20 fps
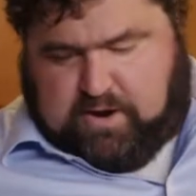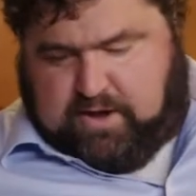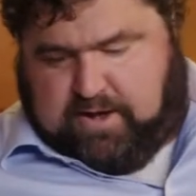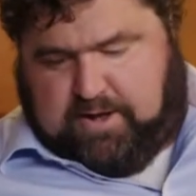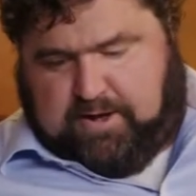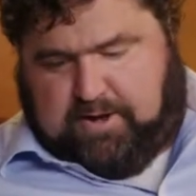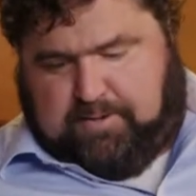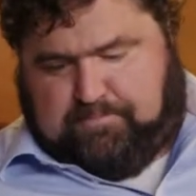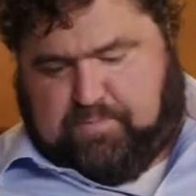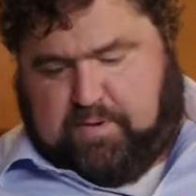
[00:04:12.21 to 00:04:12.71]

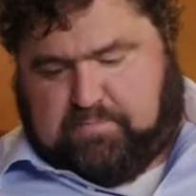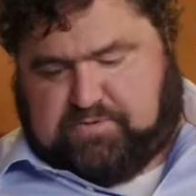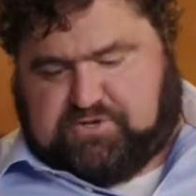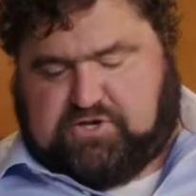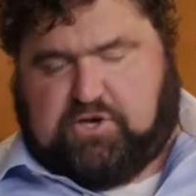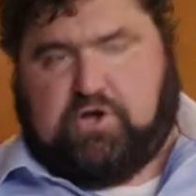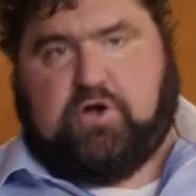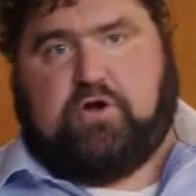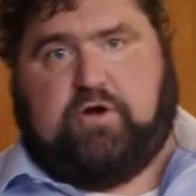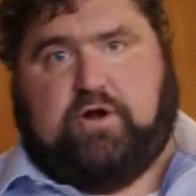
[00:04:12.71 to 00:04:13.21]

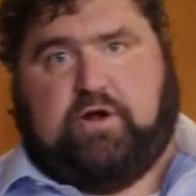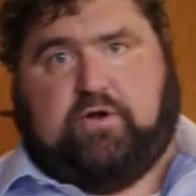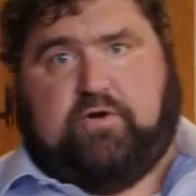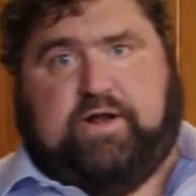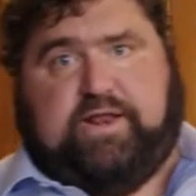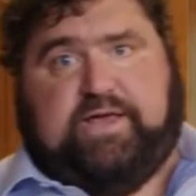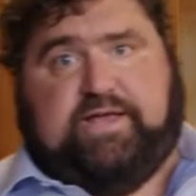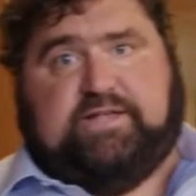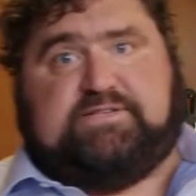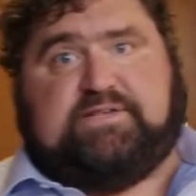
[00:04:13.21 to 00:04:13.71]
obscure
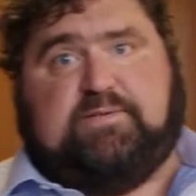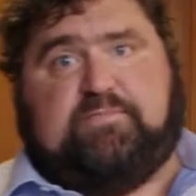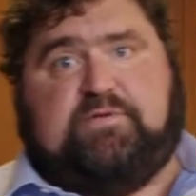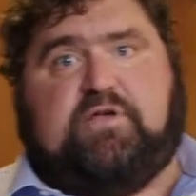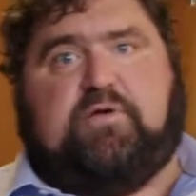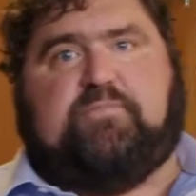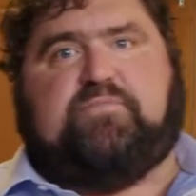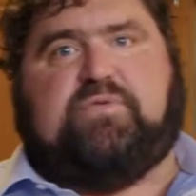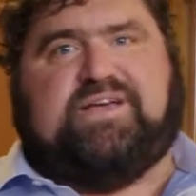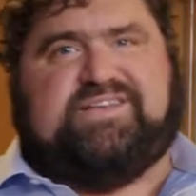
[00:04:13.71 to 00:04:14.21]
ingredients. I mean,
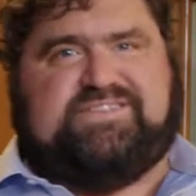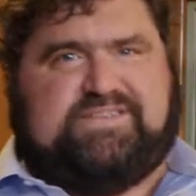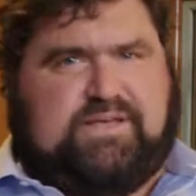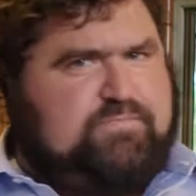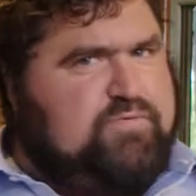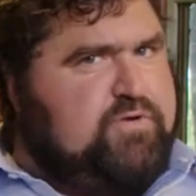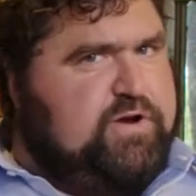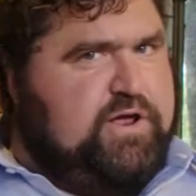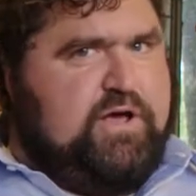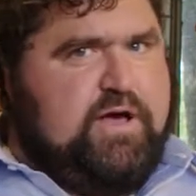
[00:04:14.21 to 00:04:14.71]
they're, like I said,
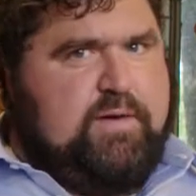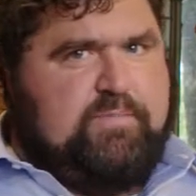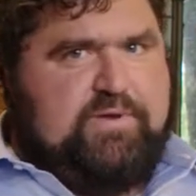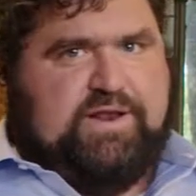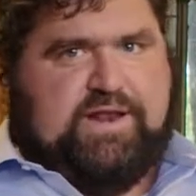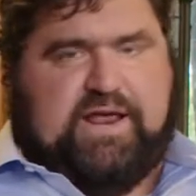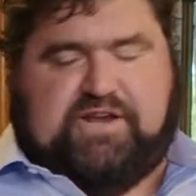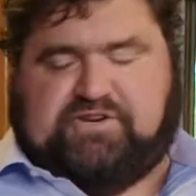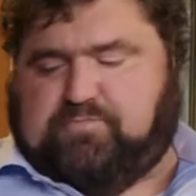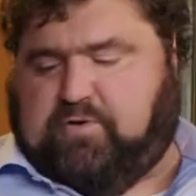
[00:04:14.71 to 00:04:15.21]
pretty common
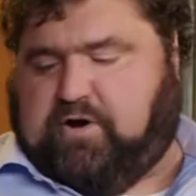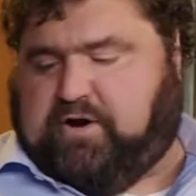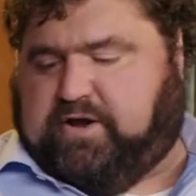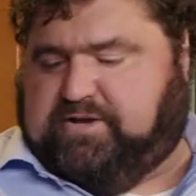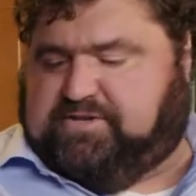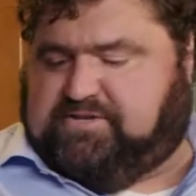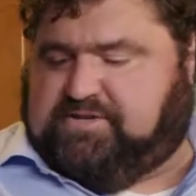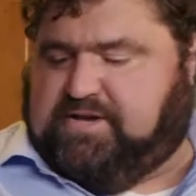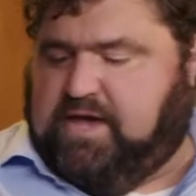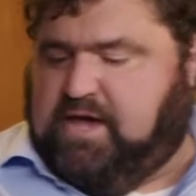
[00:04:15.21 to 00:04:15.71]
in Asian
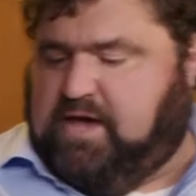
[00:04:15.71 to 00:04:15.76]
markets